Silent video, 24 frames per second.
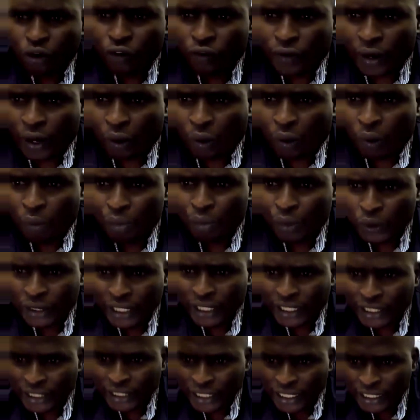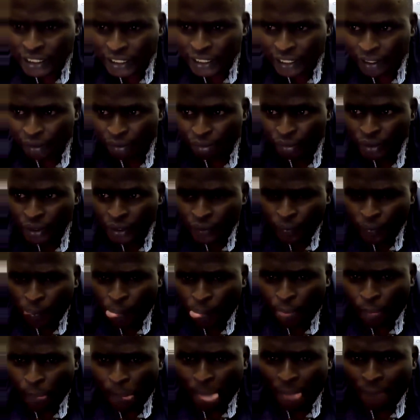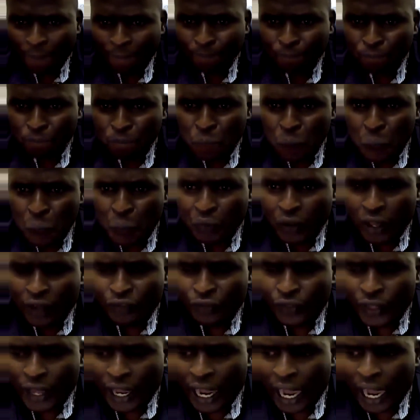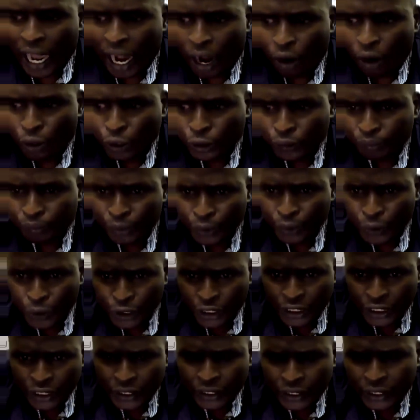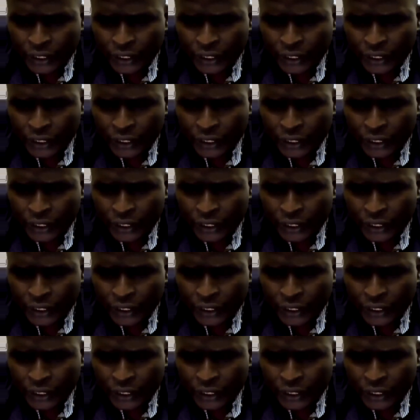of a computer system, the output